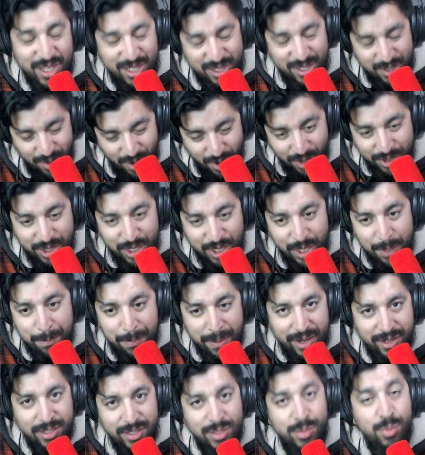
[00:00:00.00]
all three
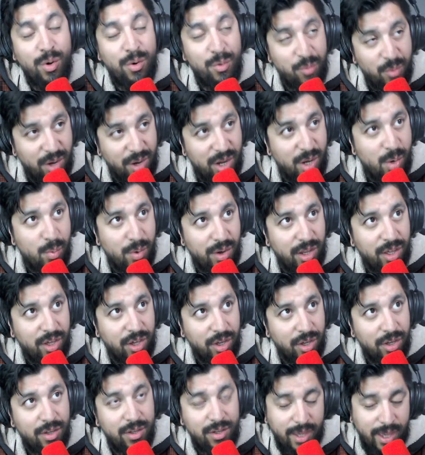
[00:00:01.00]
players were really
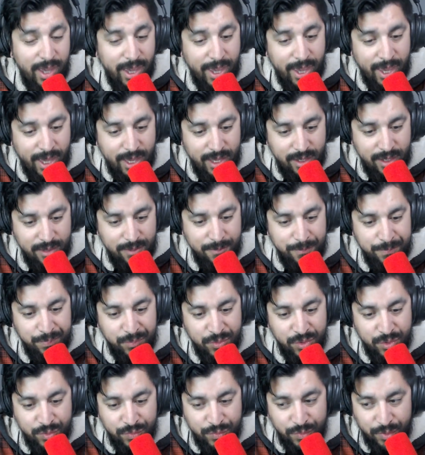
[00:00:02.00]
good. And
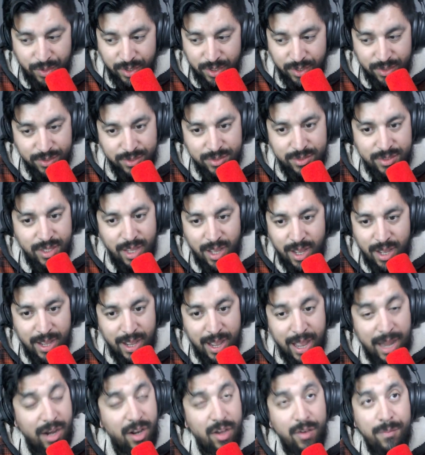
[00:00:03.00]
for us,
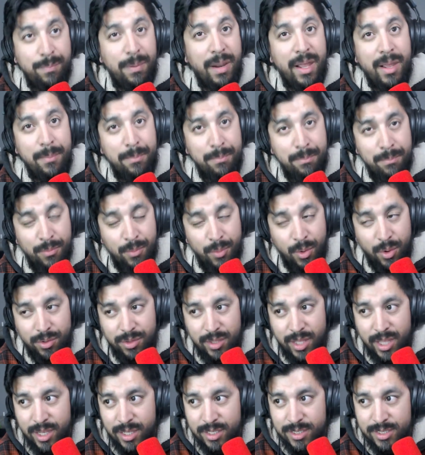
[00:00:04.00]
I love playing rogue
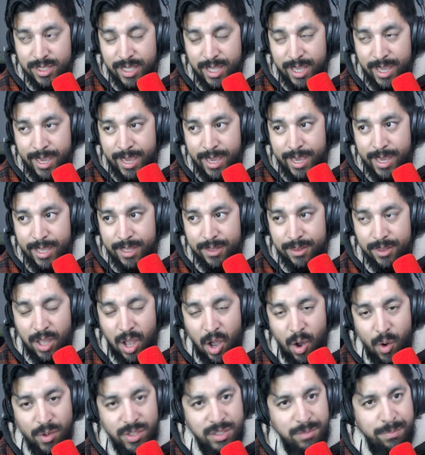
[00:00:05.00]
decks and
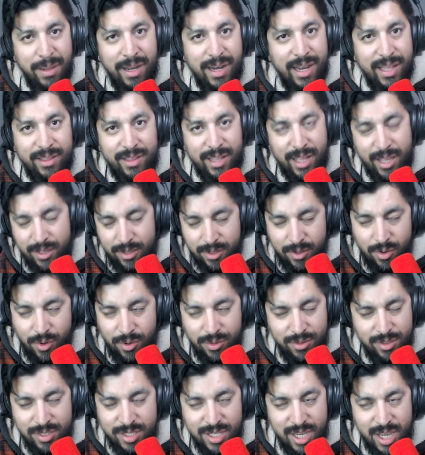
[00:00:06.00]
always been like that all
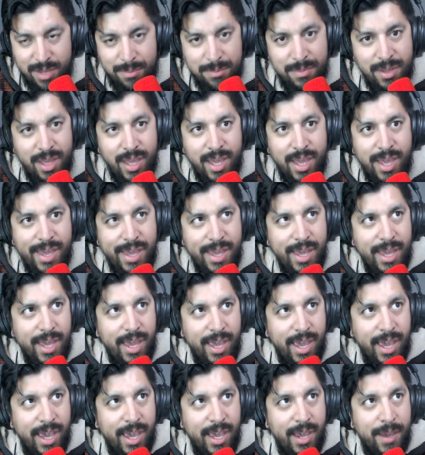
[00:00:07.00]
the time.
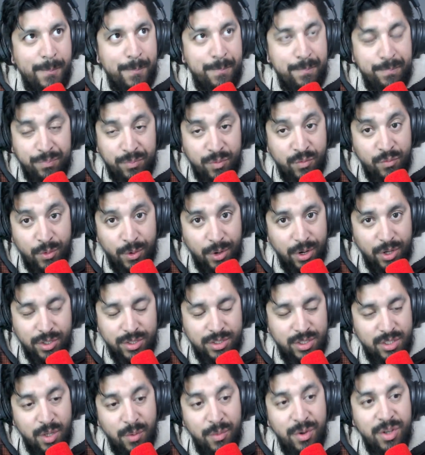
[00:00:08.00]
And for us,
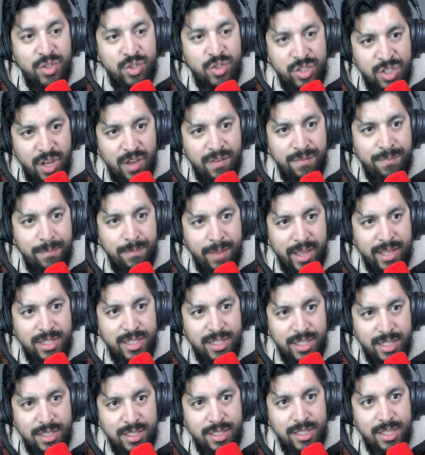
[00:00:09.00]
there were tough
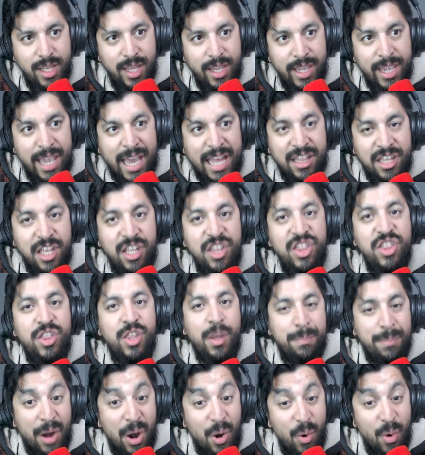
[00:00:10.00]
matches. Yeah, I think the
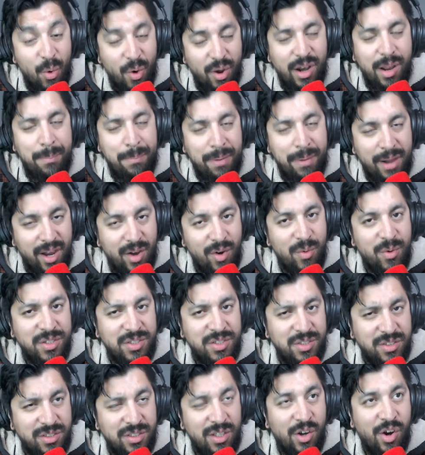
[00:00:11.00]
Perona player
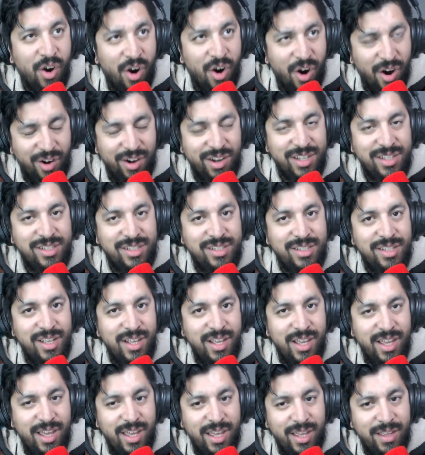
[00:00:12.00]
was the hardest.
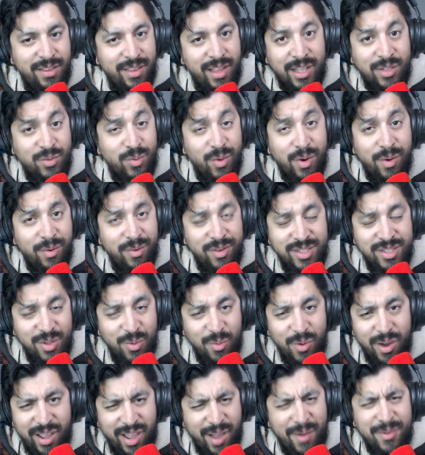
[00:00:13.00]
That's the reason
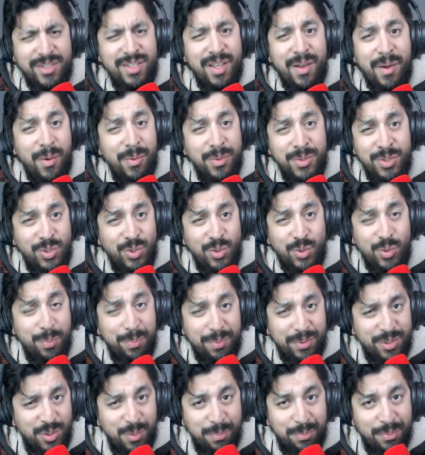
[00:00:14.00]
why I was
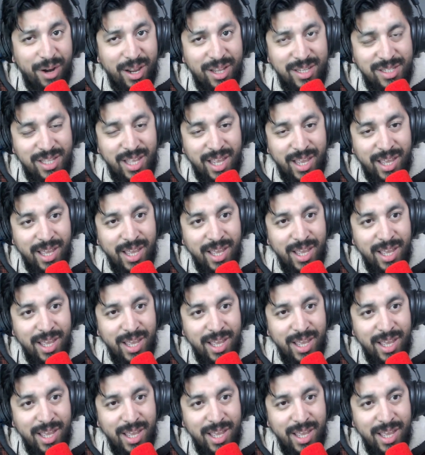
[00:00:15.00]
super surprised that